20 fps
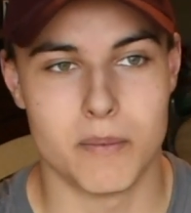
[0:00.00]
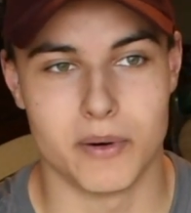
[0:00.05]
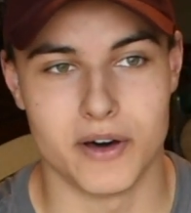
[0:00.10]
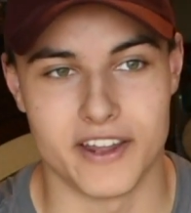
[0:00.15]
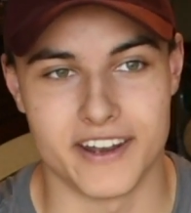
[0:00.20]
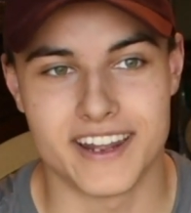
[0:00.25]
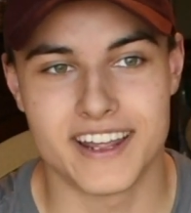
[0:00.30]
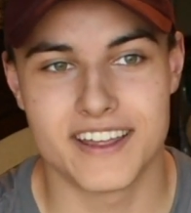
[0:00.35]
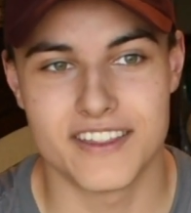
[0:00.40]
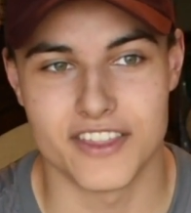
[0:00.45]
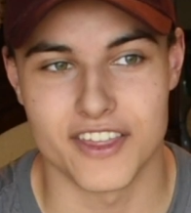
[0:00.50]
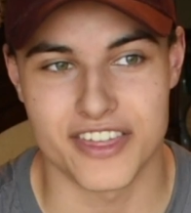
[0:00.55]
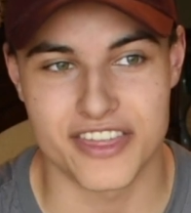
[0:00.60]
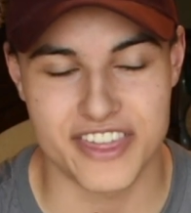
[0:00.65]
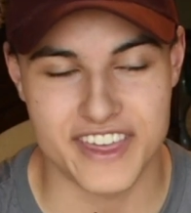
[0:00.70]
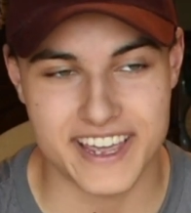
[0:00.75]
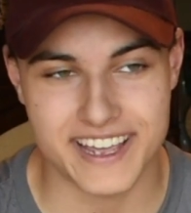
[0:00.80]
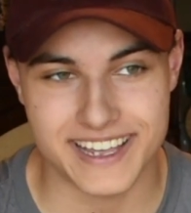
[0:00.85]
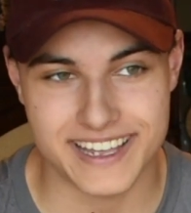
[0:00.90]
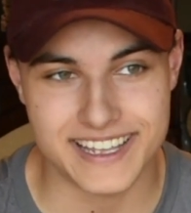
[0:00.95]
But the
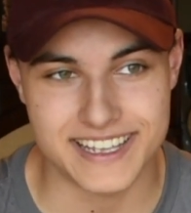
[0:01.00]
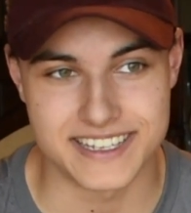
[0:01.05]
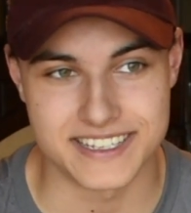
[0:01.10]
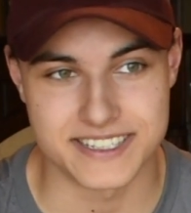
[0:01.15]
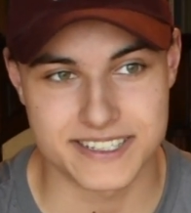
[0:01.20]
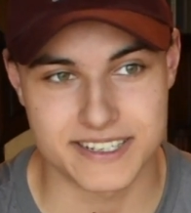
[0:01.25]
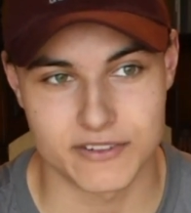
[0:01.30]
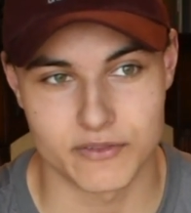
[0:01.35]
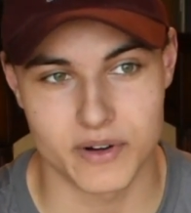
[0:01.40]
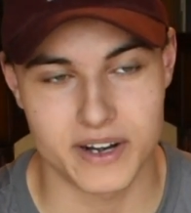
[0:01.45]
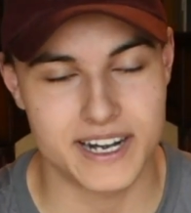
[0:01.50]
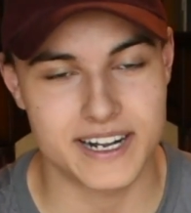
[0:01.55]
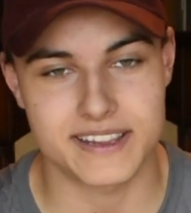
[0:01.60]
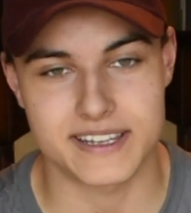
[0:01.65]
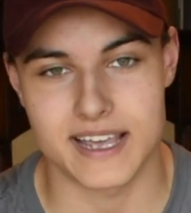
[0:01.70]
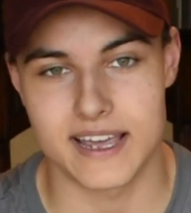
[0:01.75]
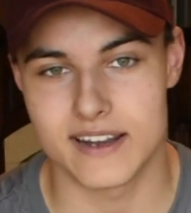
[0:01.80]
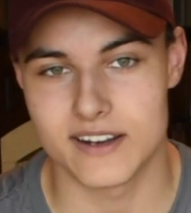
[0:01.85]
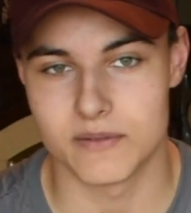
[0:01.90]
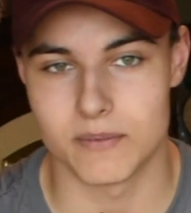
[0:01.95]
thing is, right at
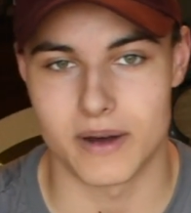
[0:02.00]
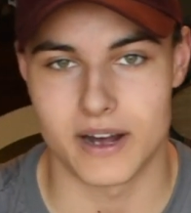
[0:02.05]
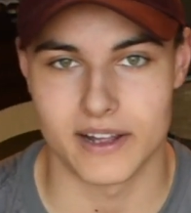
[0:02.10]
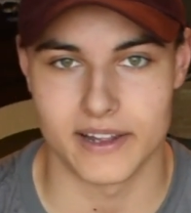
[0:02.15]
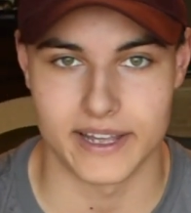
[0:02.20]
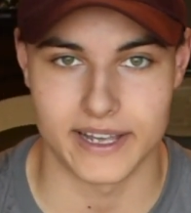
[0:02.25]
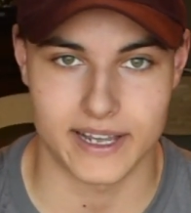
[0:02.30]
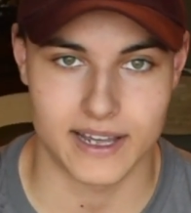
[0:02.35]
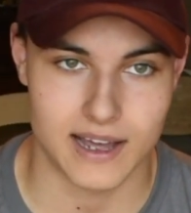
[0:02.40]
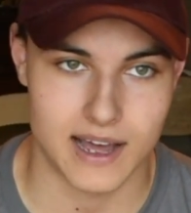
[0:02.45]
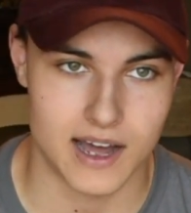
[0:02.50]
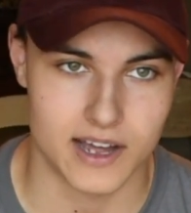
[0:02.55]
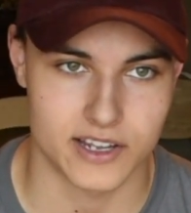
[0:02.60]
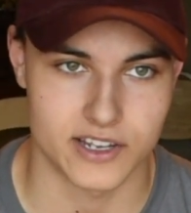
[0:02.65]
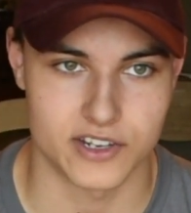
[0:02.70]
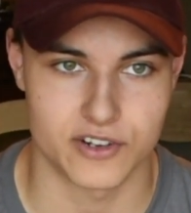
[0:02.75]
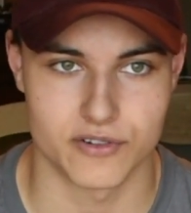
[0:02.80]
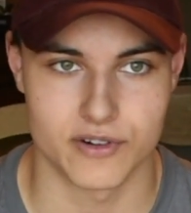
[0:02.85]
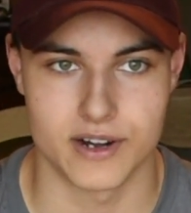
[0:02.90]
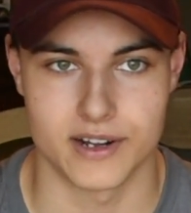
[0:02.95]
the end of my like
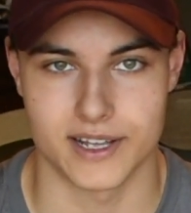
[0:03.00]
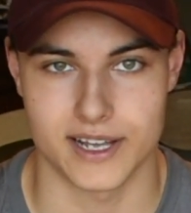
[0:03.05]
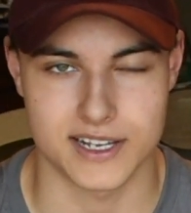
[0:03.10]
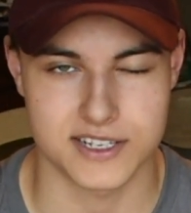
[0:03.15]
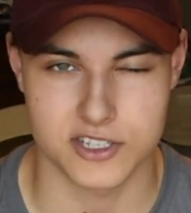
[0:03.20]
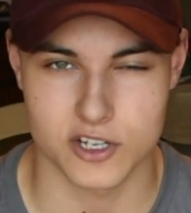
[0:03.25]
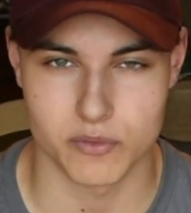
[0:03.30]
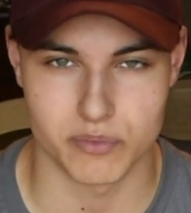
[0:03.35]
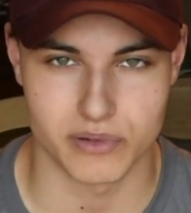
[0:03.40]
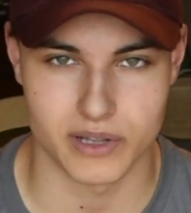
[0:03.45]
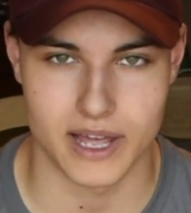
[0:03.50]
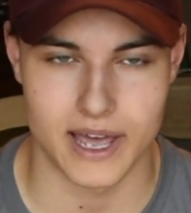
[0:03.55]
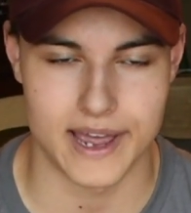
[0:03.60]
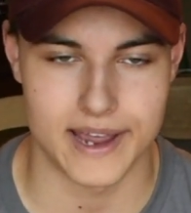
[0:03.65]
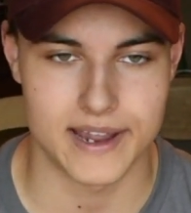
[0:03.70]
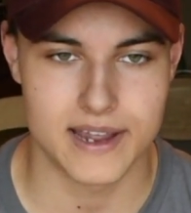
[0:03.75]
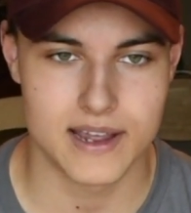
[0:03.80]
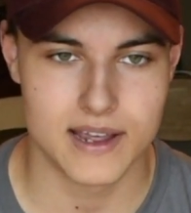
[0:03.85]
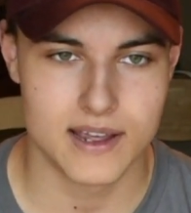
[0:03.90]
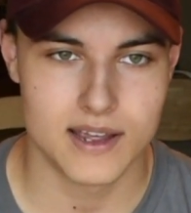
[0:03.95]
hockey career, like I still
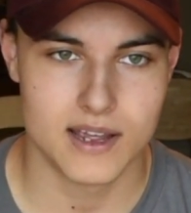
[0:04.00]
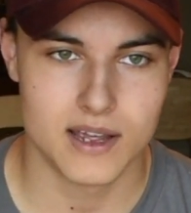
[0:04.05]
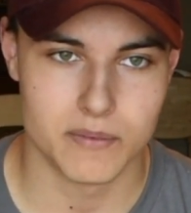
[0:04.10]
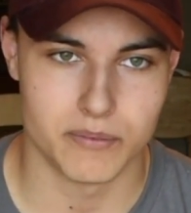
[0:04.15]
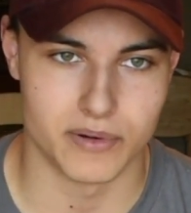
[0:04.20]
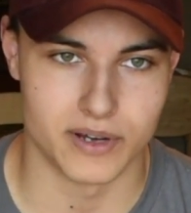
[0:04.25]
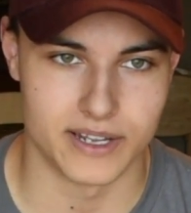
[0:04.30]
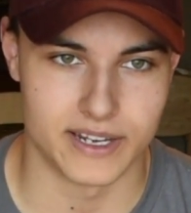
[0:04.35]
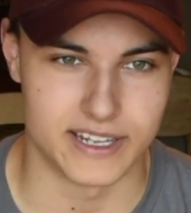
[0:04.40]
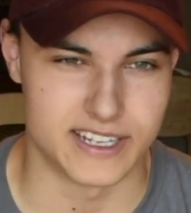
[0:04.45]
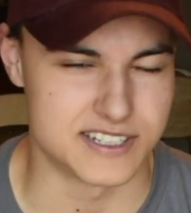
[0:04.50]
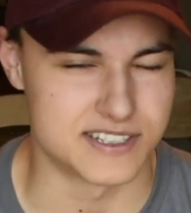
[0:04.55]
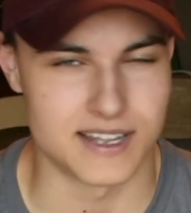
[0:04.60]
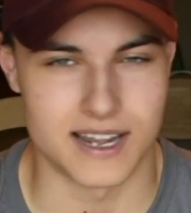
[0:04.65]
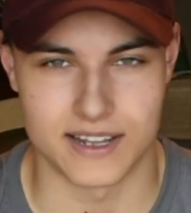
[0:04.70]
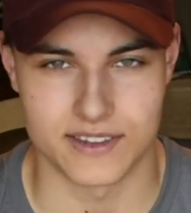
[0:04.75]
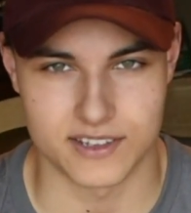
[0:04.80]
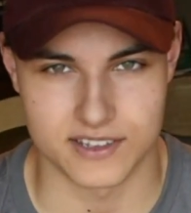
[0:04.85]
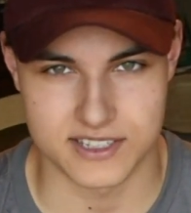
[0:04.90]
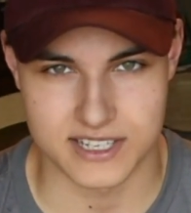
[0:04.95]
play, but it's
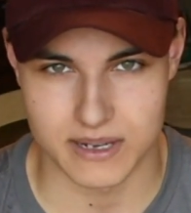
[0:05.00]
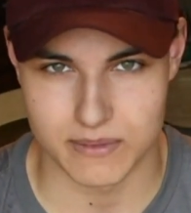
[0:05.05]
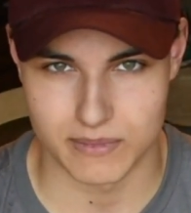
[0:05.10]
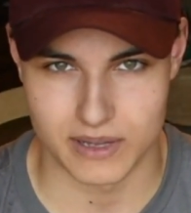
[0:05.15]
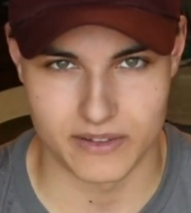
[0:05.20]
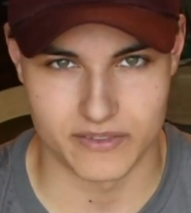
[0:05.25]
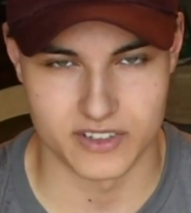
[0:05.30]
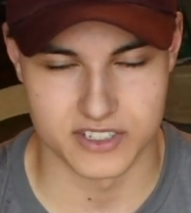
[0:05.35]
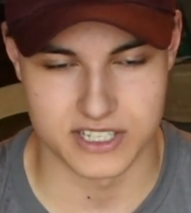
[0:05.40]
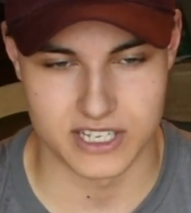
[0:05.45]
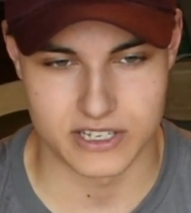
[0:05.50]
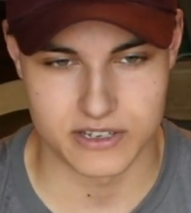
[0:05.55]
not at the same level as